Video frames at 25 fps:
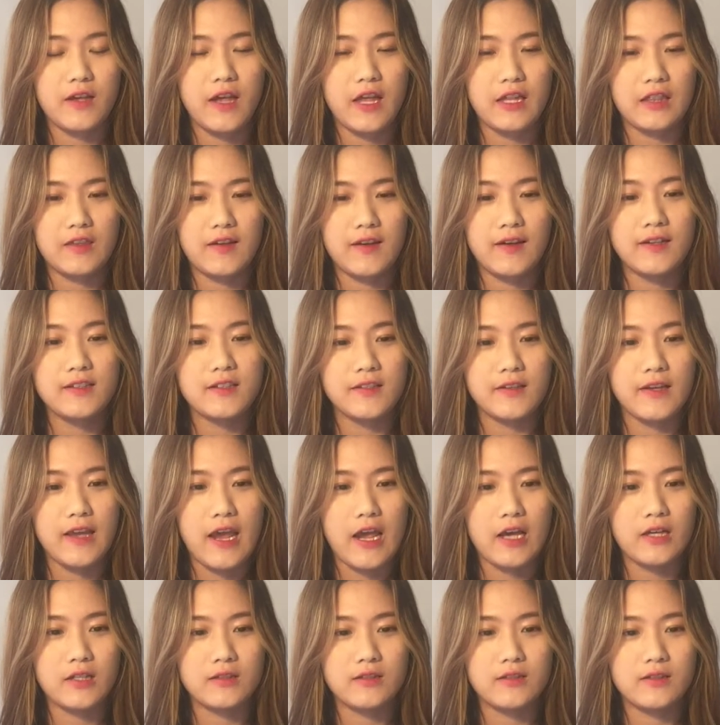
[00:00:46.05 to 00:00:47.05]
and tax
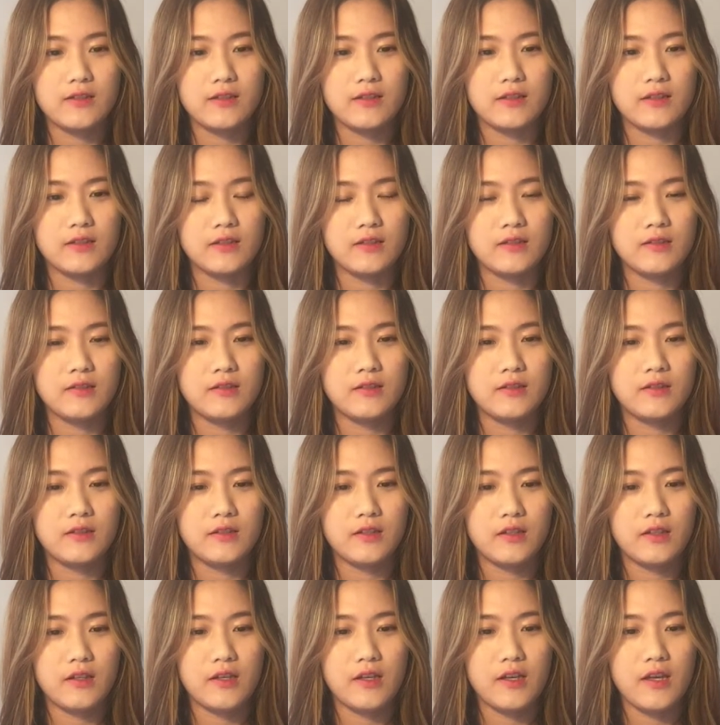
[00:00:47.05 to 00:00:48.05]
accountant,
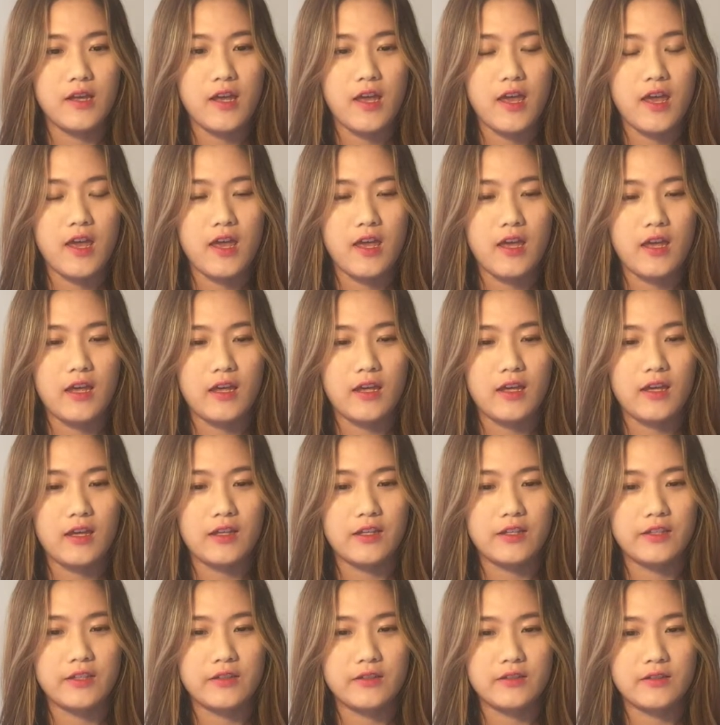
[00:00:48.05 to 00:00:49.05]

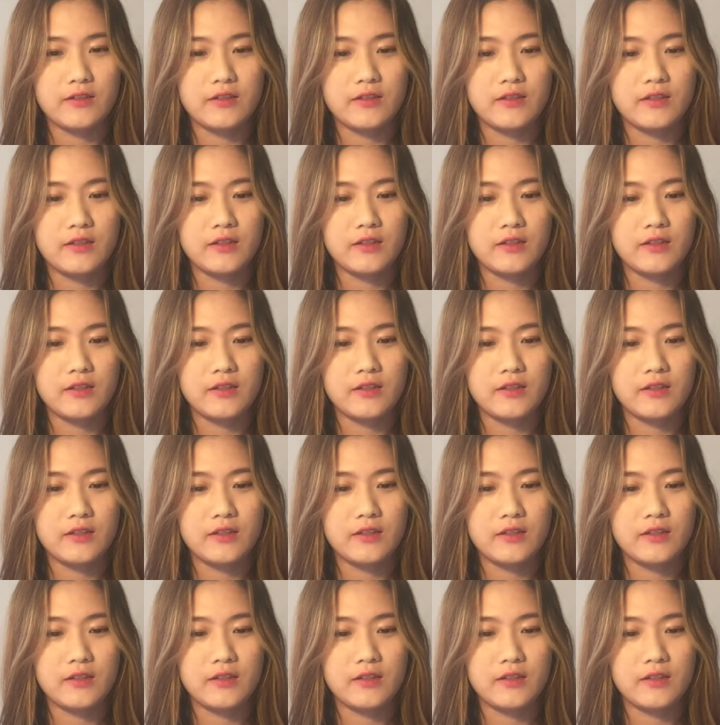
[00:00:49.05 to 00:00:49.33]
and